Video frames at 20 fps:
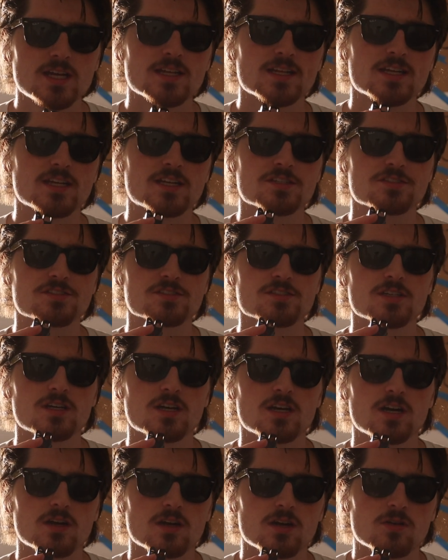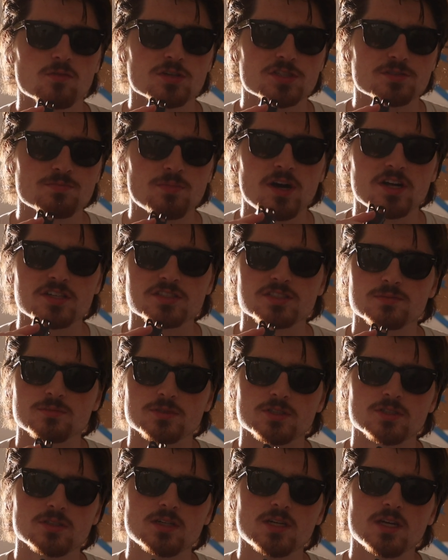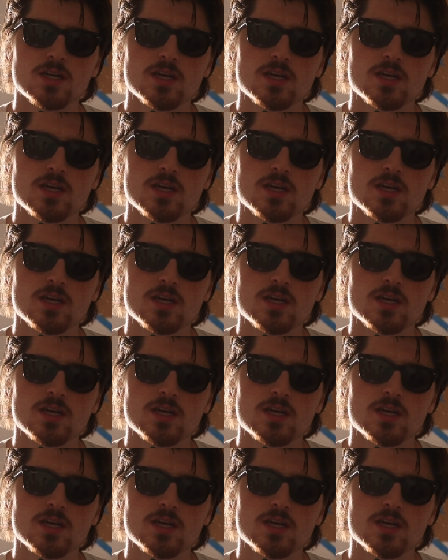that is responsible